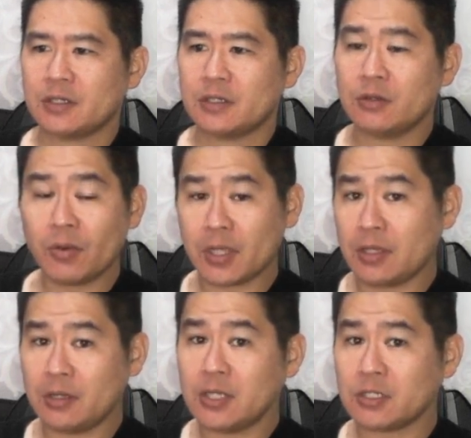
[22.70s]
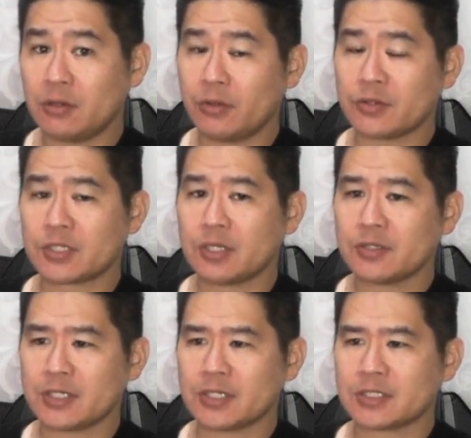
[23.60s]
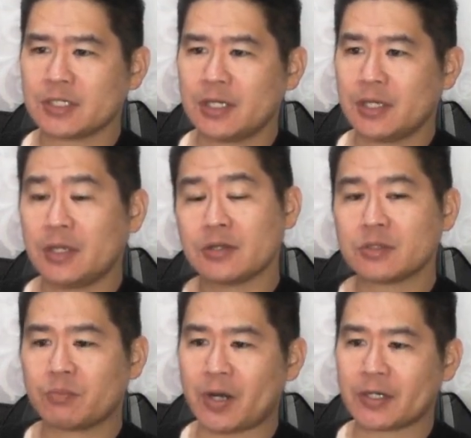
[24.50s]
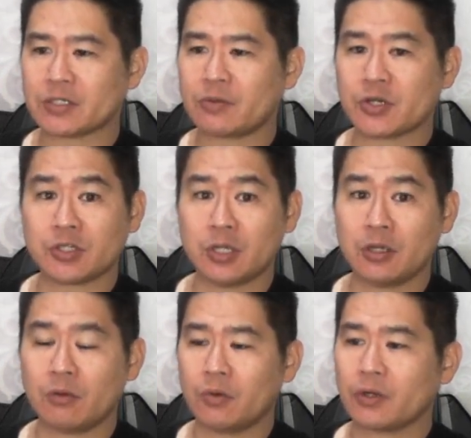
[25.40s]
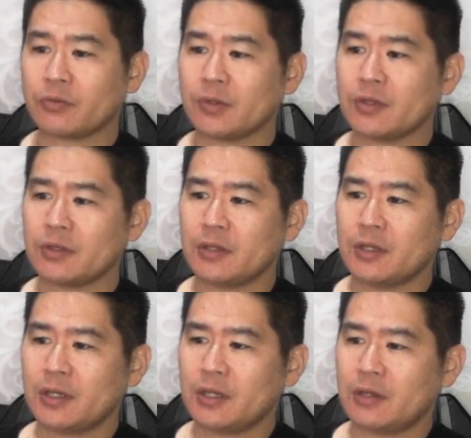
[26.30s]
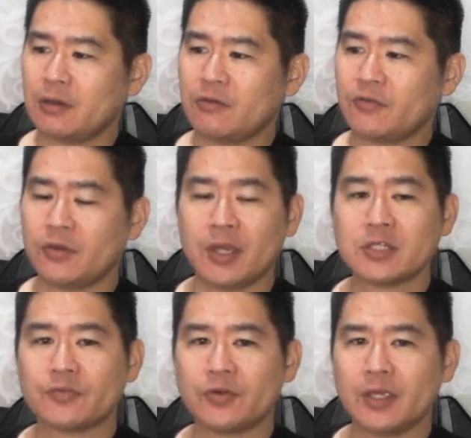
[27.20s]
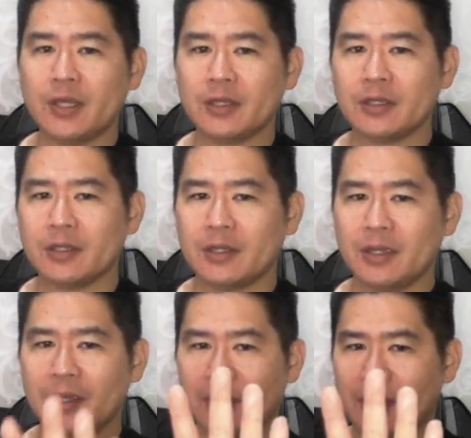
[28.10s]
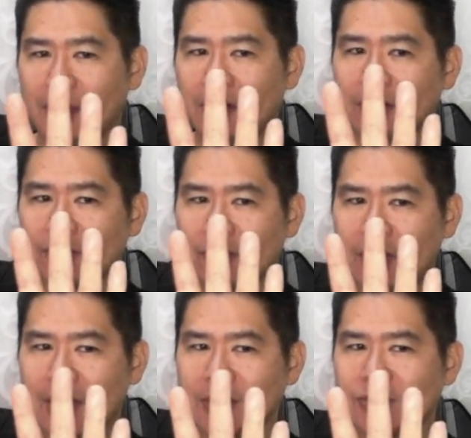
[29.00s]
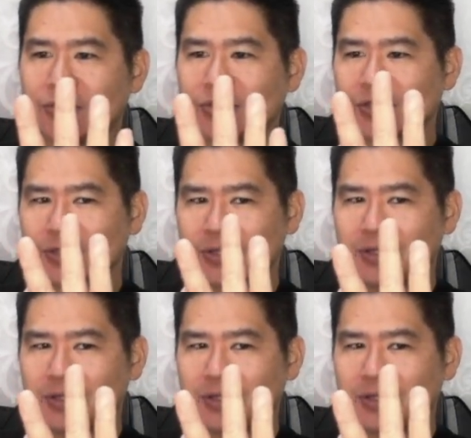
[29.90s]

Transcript: Knowing that you need to know those skill sets, here's a practice question that you can work with. Here are a few hints for you, and I'll give away the answers